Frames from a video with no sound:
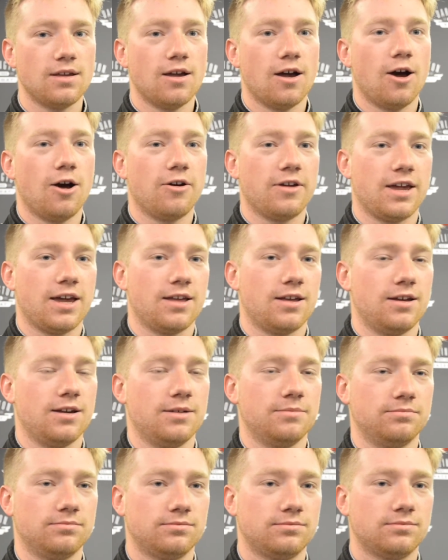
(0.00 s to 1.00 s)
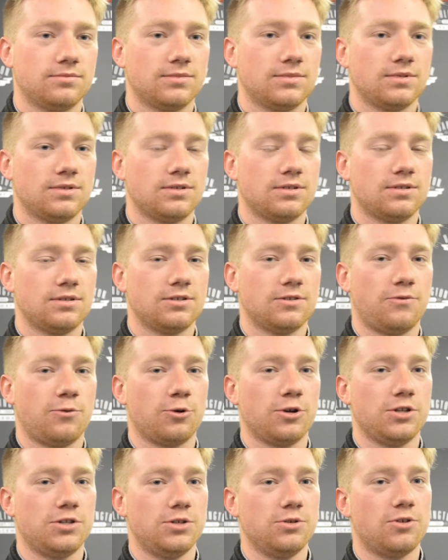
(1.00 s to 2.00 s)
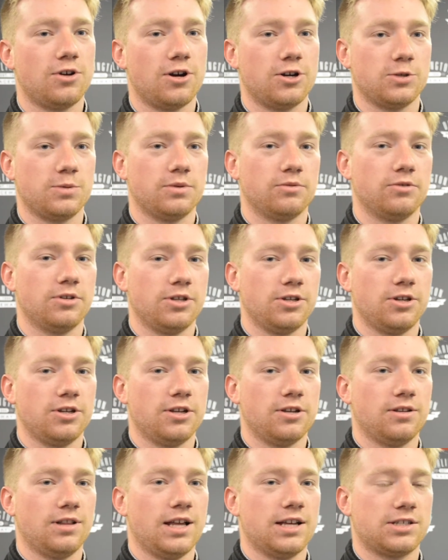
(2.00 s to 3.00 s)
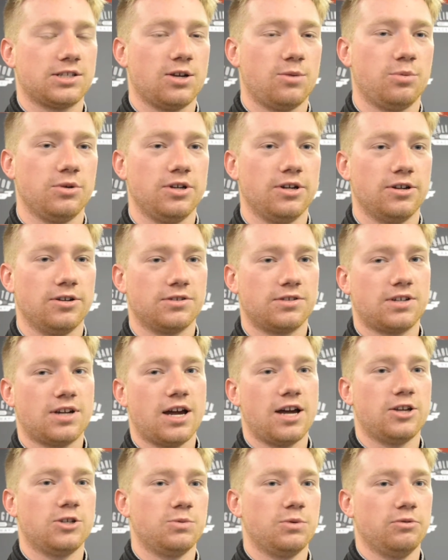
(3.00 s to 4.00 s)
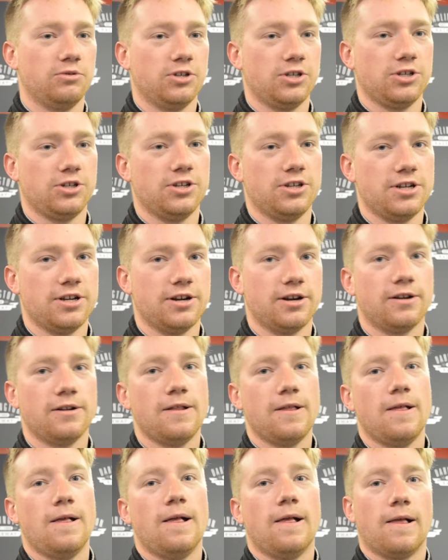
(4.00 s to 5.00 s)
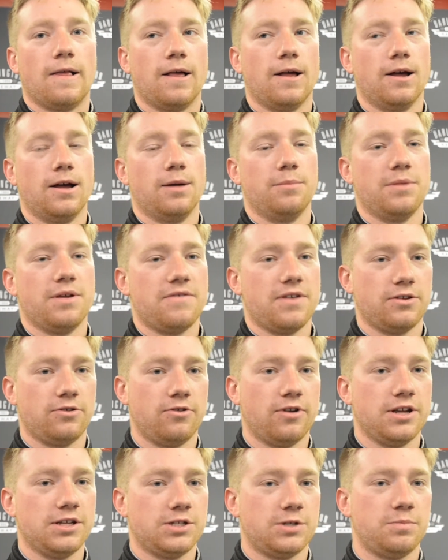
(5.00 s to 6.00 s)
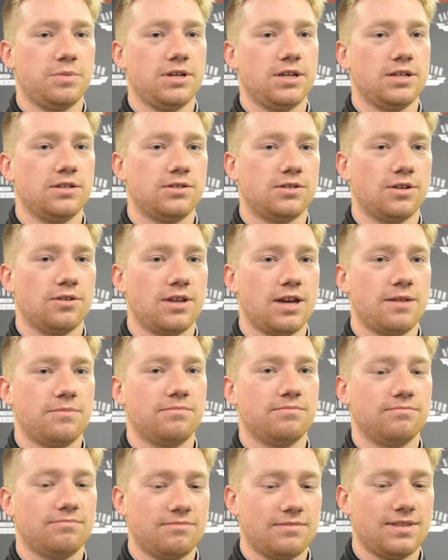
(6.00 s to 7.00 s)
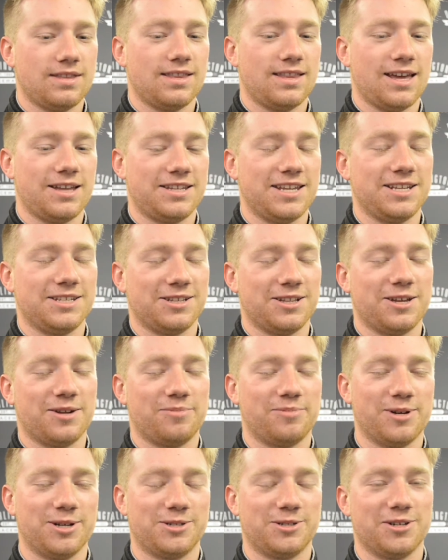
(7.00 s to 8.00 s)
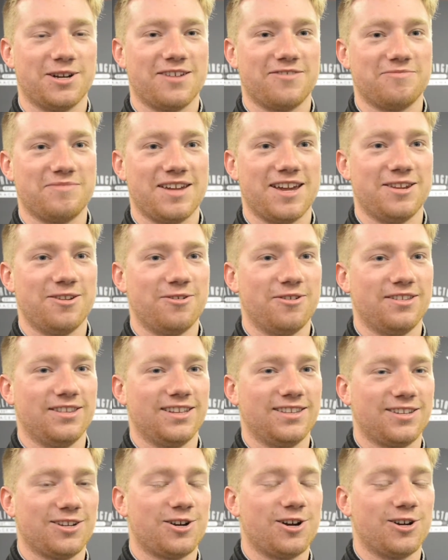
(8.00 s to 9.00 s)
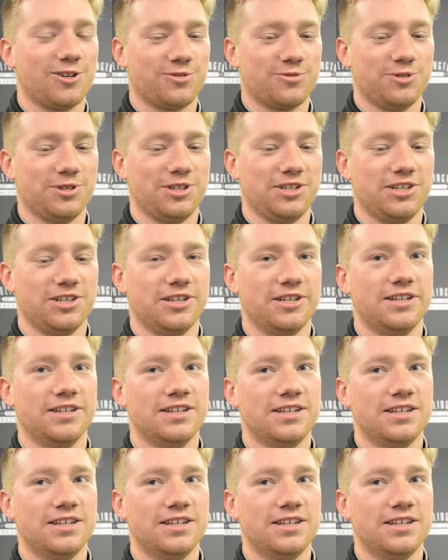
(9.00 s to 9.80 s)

Oh yeah, the 42 car has been really good here the last couple of years. Kyle's been really good here. They've had great speed, so that takes a lot of pressure off me, knowing that the car is really good.